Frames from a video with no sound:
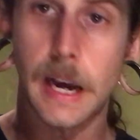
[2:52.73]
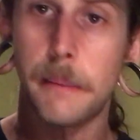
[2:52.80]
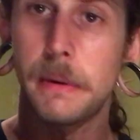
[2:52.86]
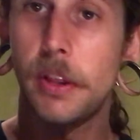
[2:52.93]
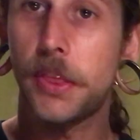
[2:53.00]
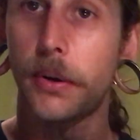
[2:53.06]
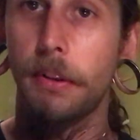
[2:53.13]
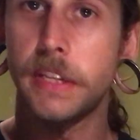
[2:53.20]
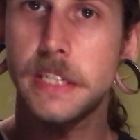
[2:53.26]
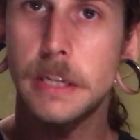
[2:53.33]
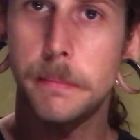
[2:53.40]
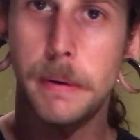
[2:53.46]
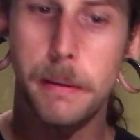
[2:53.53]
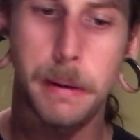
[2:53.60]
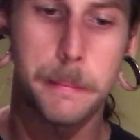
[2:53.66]
I'm going to throw this
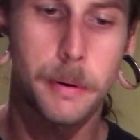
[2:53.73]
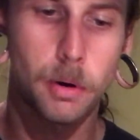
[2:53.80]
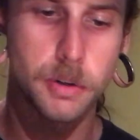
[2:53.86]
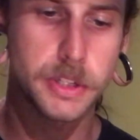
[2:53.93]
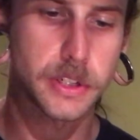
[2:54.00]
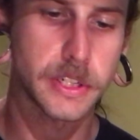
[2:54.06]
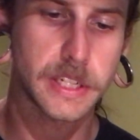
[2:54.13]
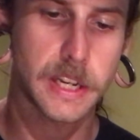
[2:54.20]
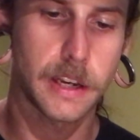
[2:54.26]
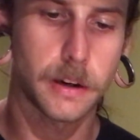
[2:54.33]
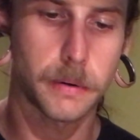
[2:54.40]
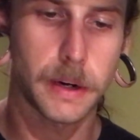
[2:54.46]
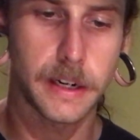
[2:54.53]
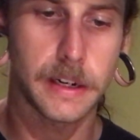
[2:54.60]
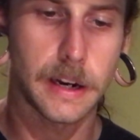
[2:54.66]
up on my postal scale
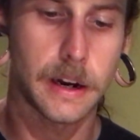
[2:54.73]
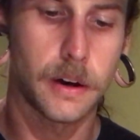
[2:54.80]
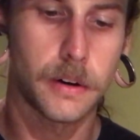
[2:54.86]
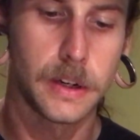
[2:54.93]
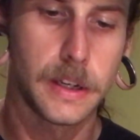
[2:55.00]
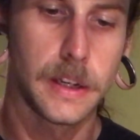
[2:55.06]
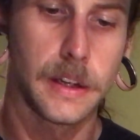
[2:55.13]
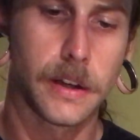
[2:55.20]
right now.